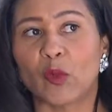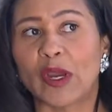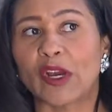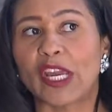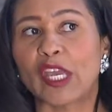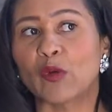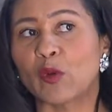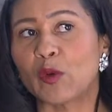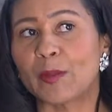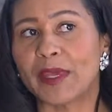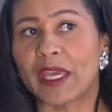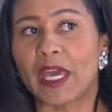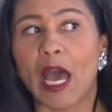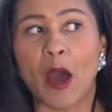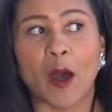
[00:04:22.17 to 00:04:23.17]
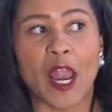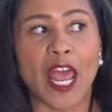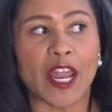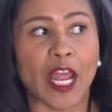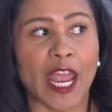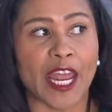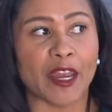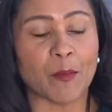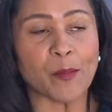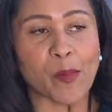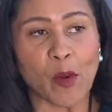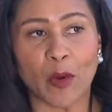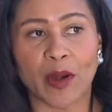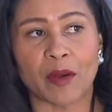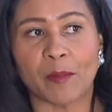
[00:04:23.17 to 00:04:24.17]
where it will be an
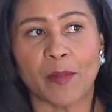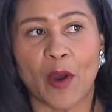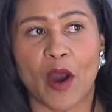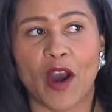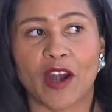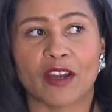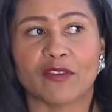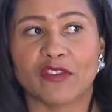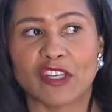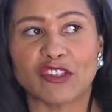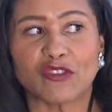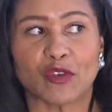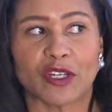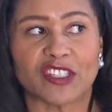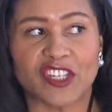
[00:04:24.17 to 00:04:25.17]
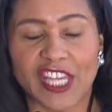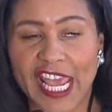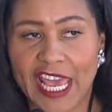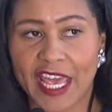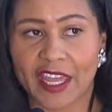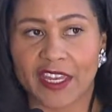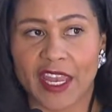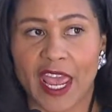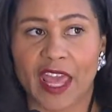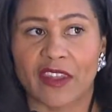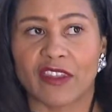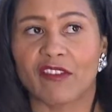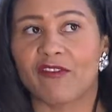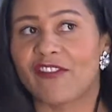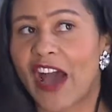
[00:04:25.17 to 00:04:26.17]
important part of District 10 and the